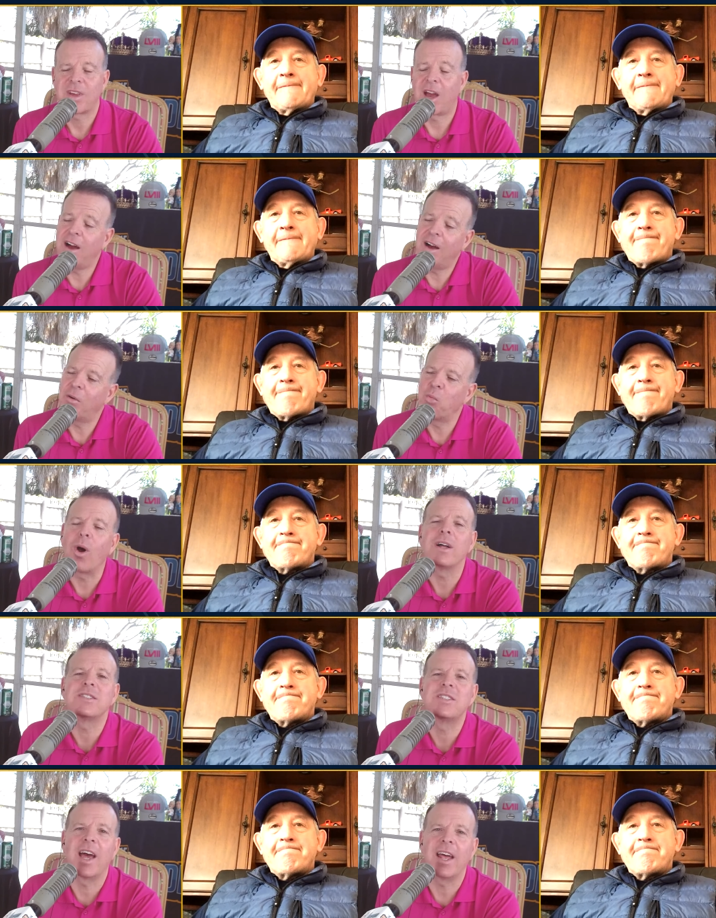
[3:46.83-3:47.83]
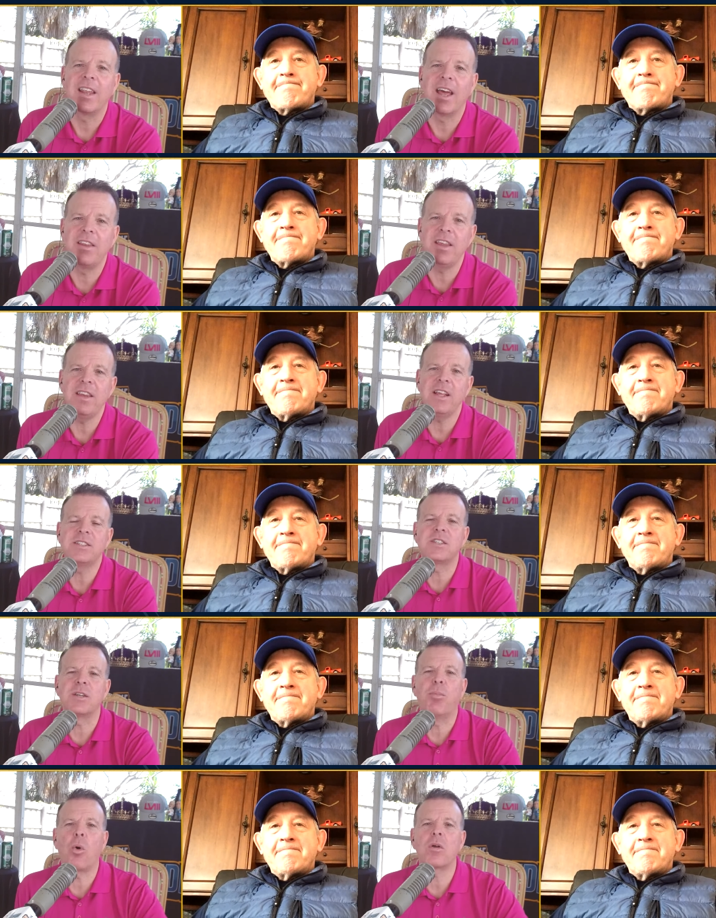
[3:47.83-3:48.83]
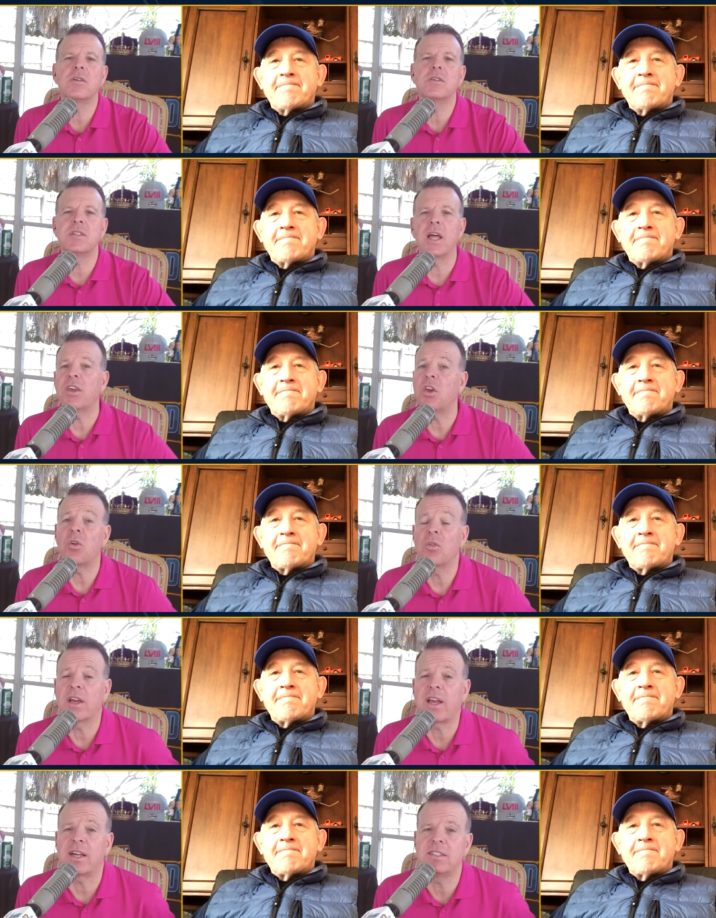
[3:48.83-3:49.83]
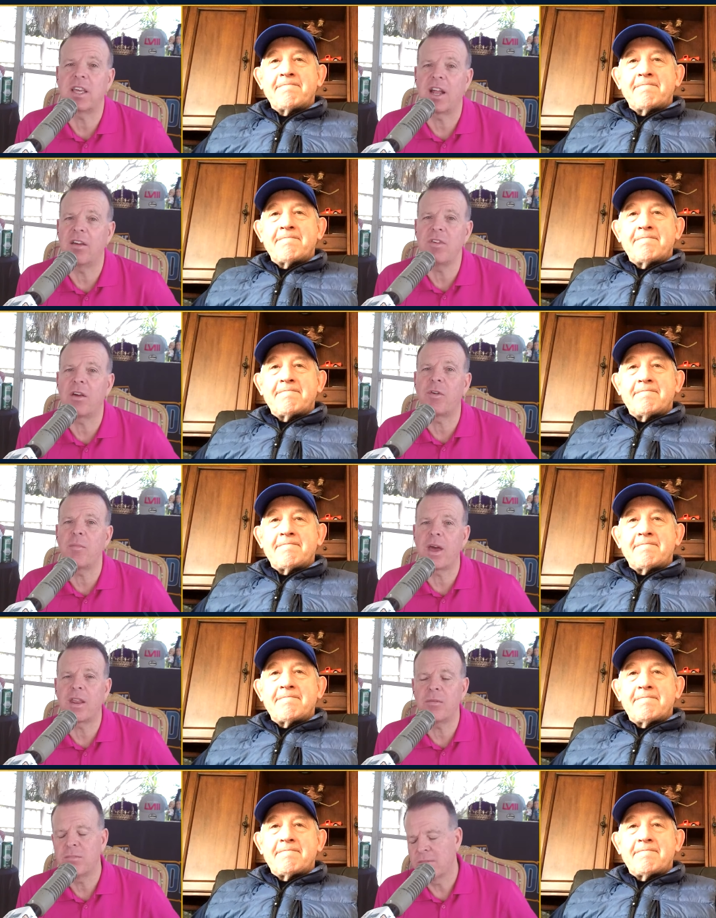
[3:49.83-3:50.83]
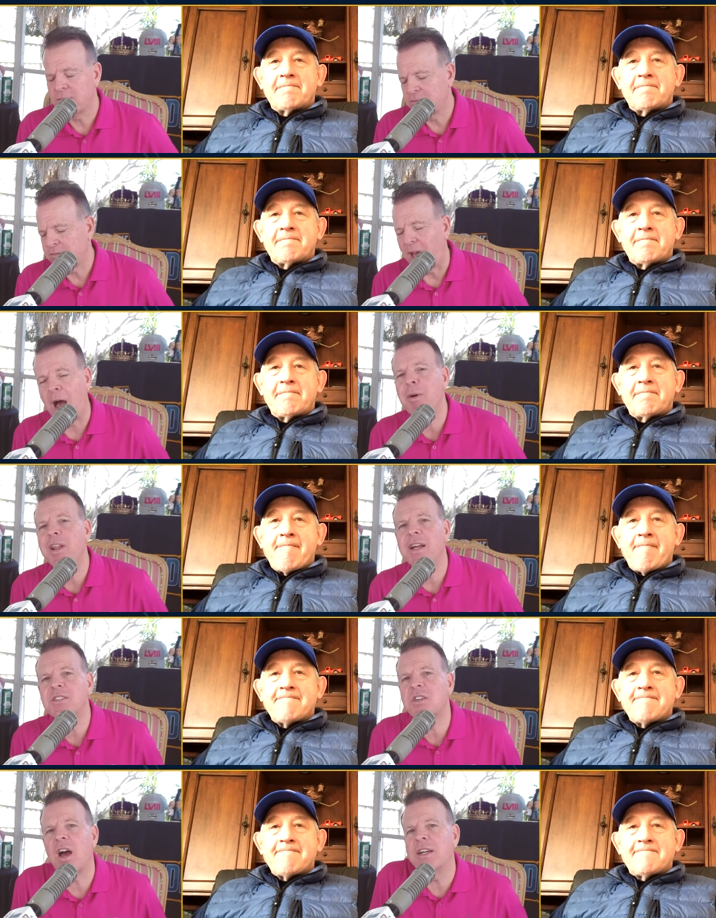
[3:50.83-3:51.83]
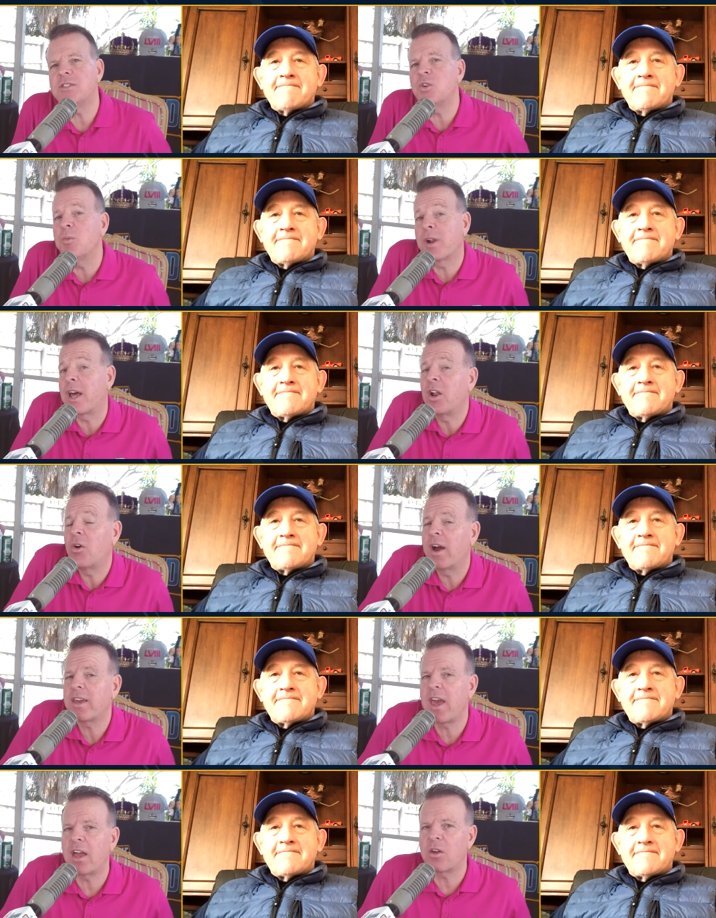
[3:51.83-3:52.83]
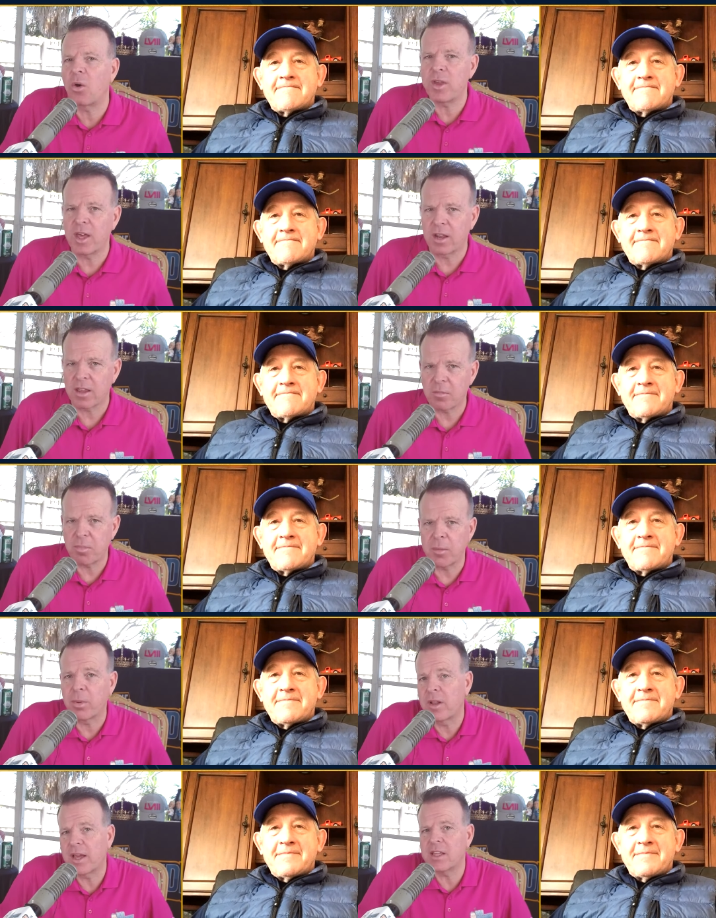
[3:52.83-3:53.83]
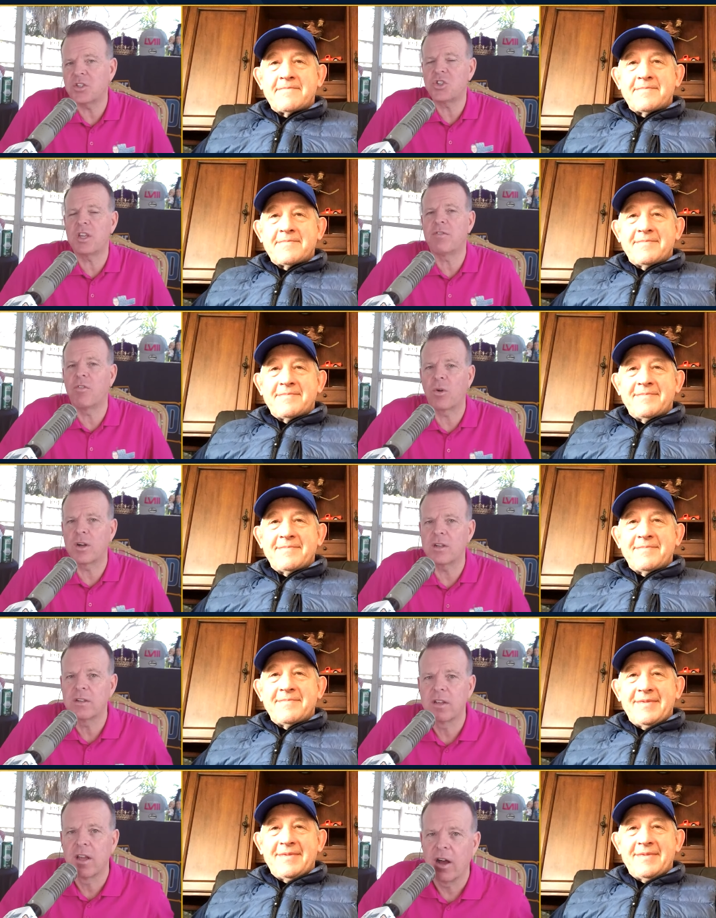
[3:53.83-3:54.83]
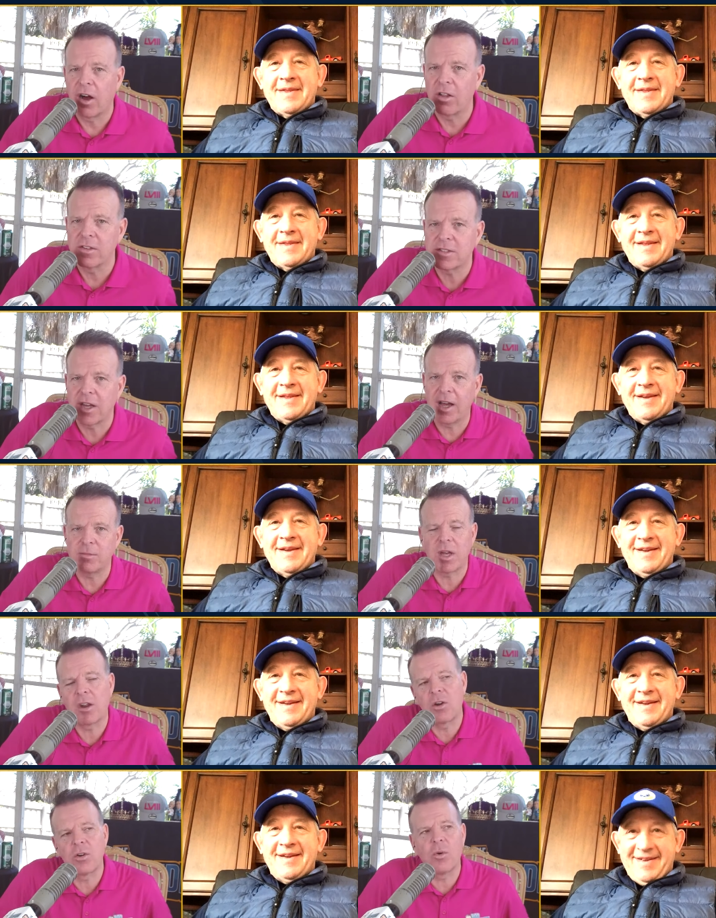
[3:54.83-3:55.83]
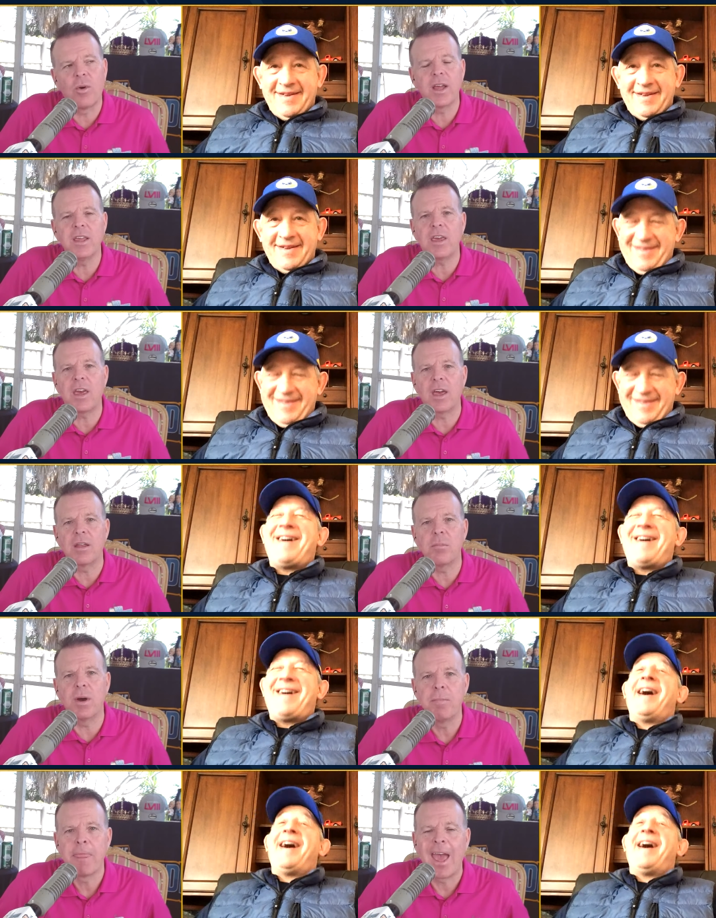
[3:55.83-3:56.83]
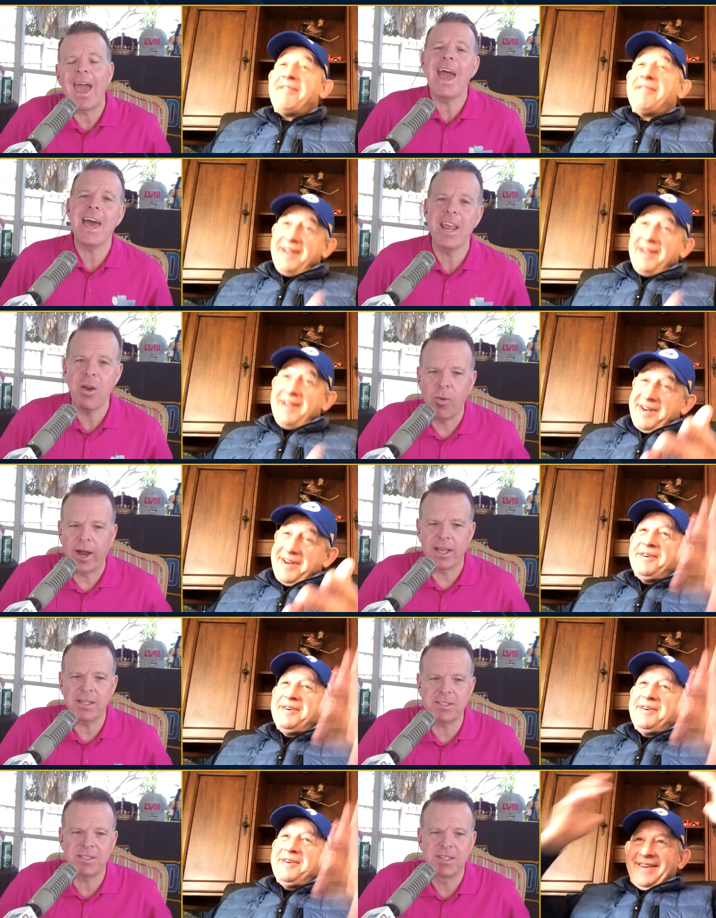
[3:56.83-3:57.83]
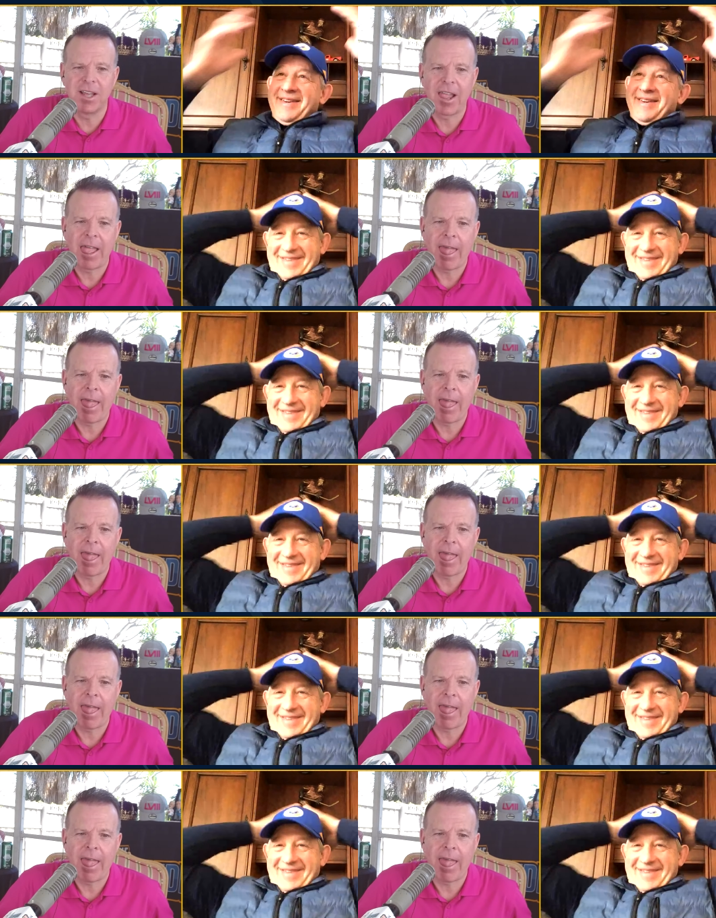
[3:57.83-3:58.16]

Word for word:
Speaker 1: Ah, well said. And he needs supporters like you. Like I said, I've never met him. I'm a nice guy too, but I know I can't go yelling at people. I get shit for it all the times. I don't know why he can, but anyways.